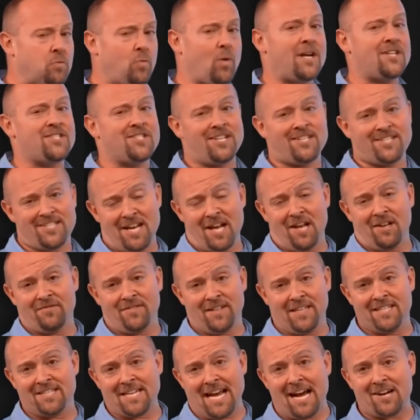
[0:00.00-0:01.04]
A switch
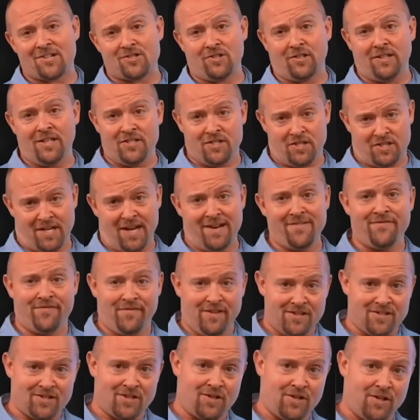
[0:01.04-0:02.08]
itself is actually
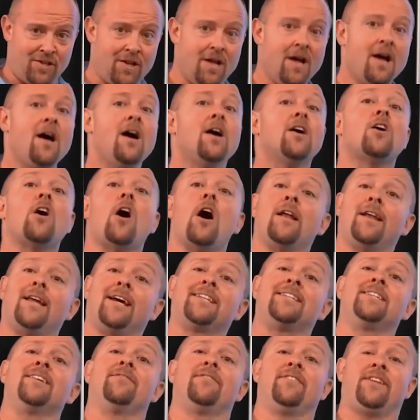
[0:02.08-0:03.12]
just a physical
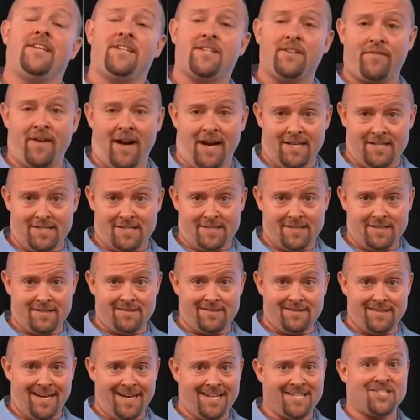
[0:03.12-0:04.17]
connectivity
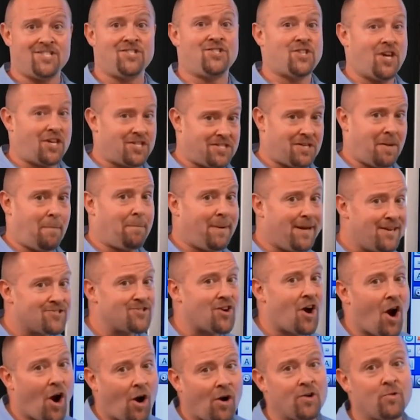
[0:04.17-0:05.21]
device. It's just a
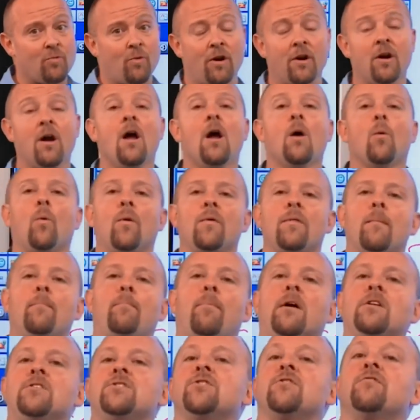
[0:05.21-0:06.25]
piece of hardware
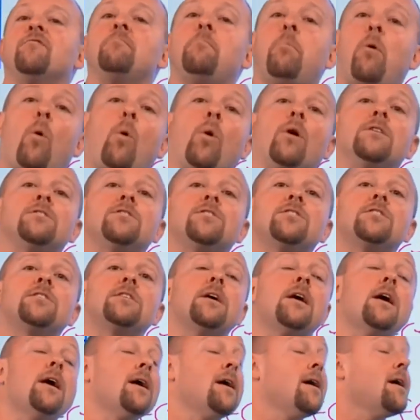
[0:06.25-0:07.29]
with a bunch of
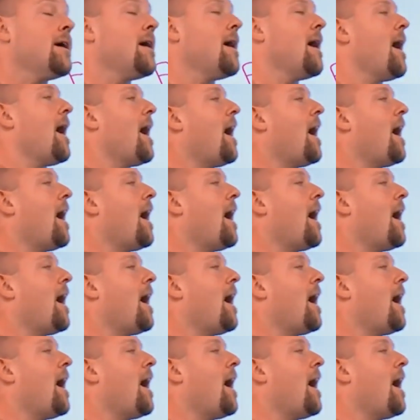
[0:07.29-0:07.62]
ports.